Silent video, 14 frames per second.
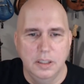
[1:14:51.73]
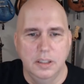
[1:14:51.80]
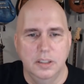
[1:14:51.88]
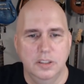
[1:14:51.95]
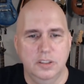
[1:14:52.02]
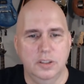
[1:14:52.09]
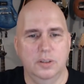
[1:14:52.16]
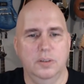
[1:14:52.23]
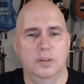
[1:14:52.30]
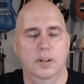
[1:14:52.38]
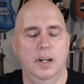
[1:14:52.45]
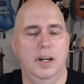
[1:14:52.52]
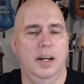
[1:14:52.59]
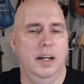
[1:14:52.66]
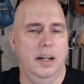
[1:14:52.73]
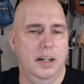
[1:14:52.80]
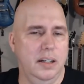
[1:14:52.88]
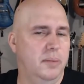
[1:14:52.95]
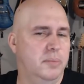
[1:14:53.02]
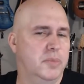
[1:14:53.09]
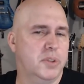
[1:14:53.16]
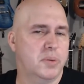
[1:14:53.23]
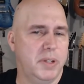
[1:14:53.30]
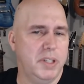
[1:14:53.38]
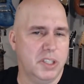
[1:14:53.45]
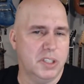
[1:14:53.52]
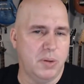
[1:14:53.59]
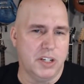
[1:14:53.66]
So uh, I'm just
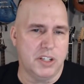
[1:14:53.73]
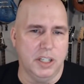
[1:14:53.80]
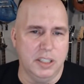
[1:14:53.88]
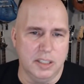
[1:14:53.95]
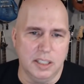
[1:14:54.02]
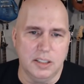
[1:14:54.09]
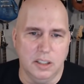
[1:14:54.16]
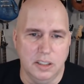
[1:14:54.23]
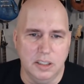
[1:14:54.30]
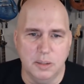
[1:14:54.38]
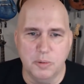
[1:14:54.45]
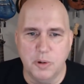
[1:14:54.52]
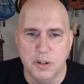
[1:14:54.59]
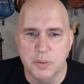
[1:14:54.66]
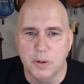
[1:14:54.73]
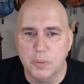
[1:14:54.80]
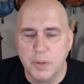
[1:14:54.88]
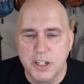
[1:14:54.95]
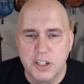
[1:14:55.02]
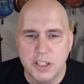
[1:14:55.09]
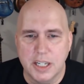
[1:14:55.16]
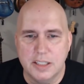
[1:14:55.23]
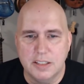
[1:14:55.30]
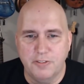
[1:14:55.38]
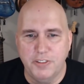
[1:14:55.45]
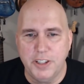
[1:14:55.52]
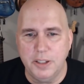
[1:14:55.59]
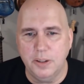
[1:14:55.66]
reading this question because I saw the double question. Rich says
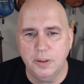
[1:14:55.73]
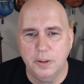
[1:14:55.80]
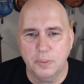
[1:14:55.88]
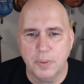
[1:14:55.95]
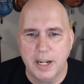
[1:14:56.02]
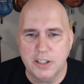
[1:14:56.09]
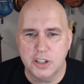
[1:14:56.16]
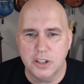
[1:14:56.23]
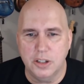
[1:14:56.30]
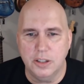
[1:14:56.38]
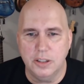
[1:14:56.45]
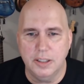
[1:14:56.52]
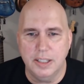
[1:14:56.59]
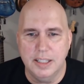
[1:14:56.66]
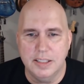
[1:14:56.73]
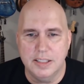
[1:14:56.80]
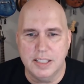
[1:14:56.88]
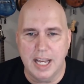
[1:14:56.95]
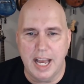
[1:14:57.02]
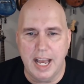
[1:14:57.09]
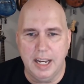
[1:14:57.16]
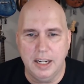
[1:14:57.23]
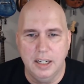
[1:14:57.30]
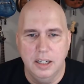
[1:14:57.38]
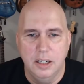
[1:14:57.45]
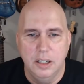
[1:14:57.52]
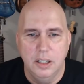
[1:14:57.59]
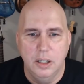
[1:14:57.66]
Phil, Rhett Shull, and Zach
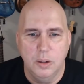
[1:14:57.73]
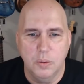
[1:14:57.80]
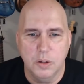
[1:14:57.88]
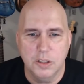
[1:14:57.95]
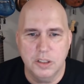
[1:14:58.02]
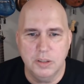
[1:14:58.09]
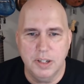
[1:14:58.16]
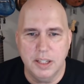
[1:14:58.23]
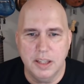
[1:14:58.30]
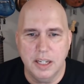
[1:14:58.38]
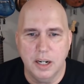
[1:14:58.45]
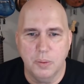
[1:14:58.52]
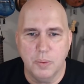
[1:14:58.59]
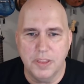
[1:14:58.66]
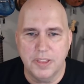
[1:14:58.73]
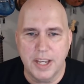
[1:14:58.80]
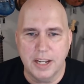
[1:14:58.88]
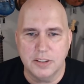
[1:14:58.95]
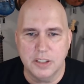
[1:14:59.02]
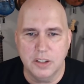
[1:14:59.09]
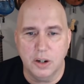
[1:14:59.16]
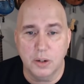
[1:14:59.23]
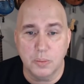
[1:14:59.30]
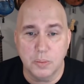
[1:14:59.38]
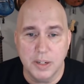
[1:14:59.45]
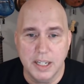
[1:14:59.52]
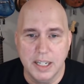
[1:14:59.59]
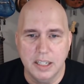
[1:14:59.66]
were doing their $1,000
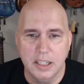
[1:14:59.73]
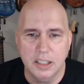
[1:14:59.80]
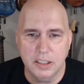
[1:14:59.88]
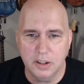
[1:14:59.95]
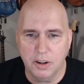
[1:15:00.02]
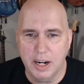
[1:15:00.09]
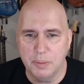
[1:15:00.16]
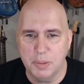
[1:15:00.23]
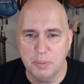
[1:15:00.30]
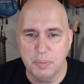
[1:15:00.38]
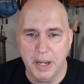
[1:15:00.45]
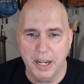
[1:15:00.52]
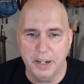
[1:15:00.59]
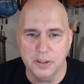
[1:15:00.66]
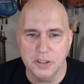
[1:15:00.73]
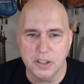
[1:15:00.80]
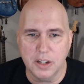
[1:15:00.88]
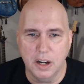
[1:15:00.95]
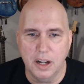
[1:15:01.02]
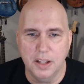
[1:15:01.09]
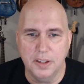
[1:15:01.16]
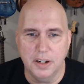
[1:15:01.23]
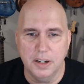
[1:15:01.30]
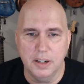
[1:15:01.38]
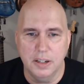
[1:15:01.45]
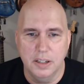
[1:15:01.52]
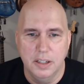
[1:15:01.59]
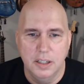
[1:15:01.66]
rig, guitar amp, and pedals on
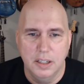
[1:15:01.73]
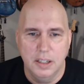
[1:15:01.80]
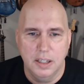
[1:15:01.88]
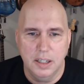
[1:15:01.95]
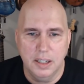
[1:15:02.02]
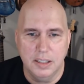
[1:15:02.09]
their uh,